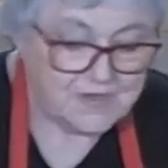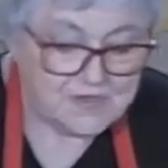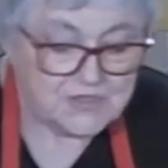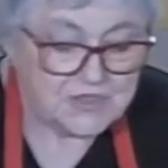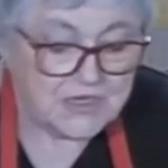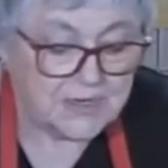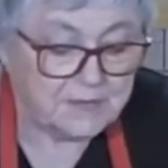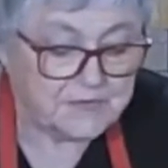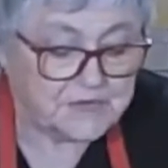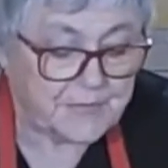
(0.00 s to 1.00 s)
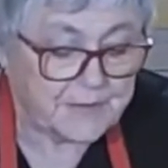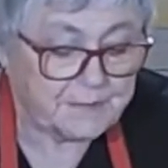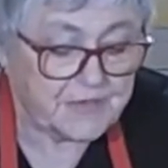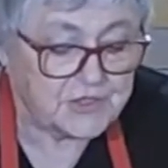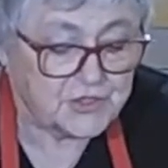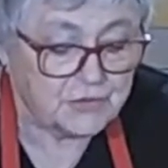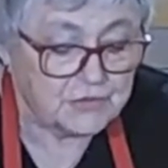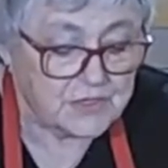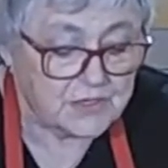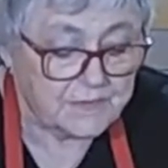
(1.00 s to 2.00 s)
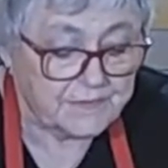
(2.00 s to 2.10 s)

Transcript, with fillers: She came up to about my shoulder.